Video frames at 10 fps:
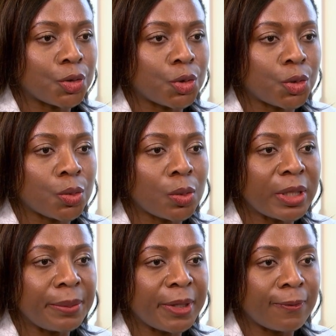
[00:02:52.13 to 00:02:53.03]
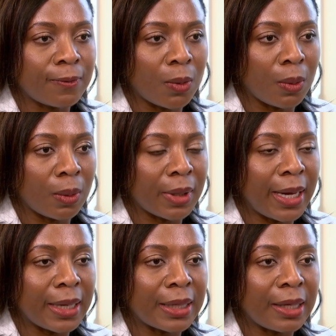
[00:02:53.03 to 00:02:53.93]
to truly be
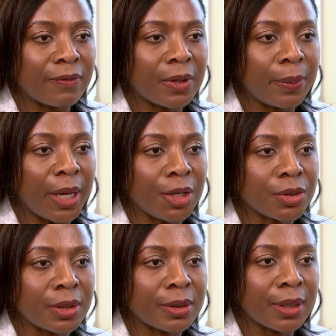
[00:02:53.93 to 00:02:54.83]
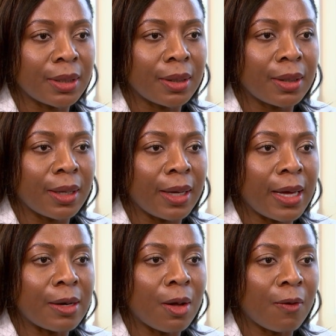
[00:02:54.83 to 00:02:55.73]
full, and give the patient
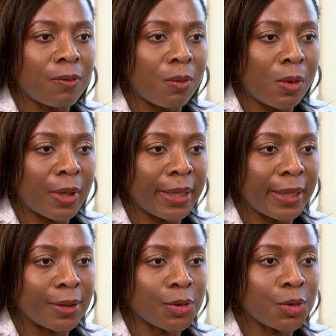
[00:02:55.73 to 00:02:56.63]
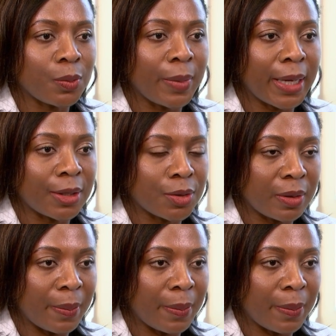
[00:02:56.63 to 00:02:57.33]
enough warning to make it to the